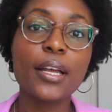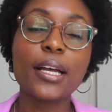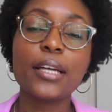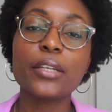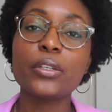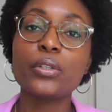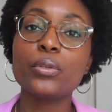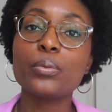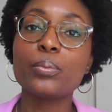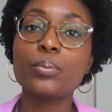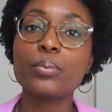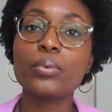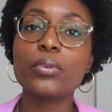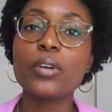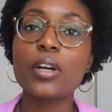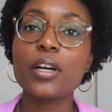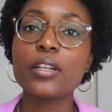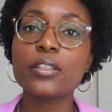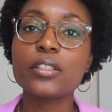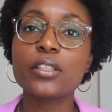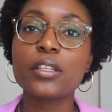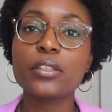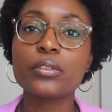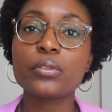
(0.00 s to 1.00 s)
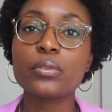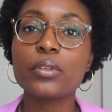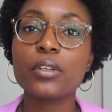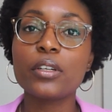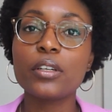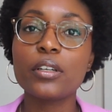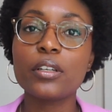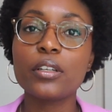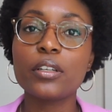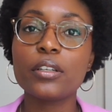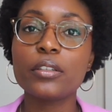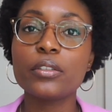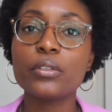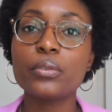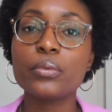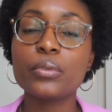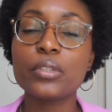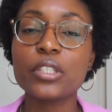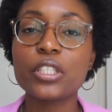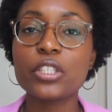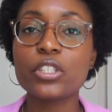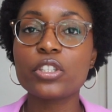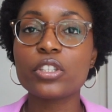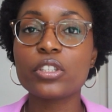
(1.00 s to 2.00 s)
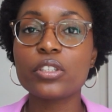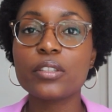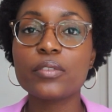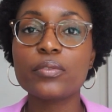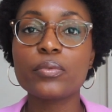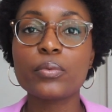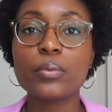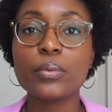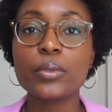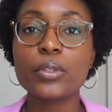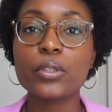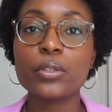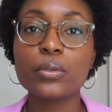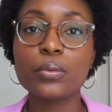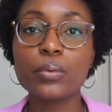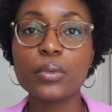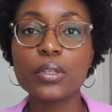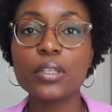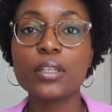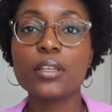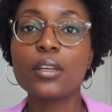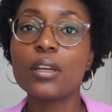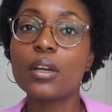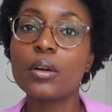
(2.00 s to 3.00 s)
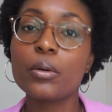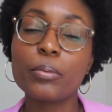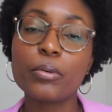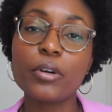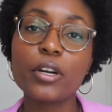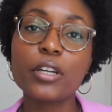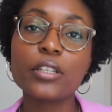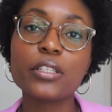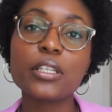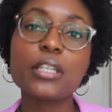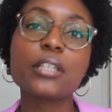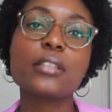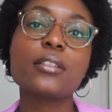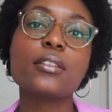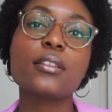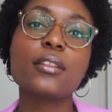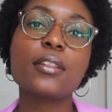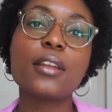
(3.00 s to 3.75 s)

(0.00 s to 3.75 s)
a new project or a new initiative we were doing in our project.